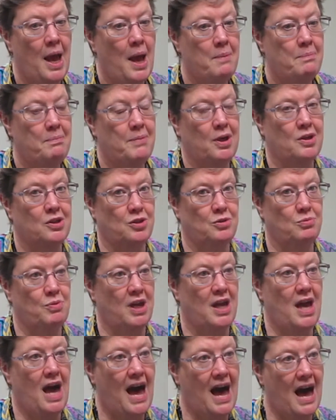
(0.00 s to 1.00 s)
because
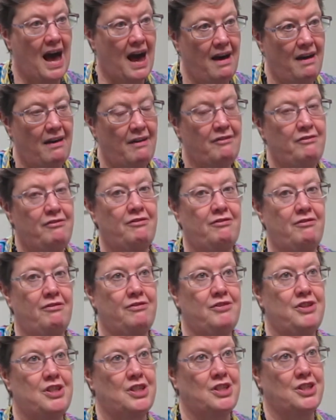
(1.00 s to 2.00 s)
we have
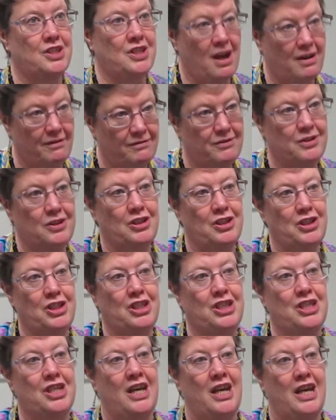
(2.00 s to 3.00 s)
discovered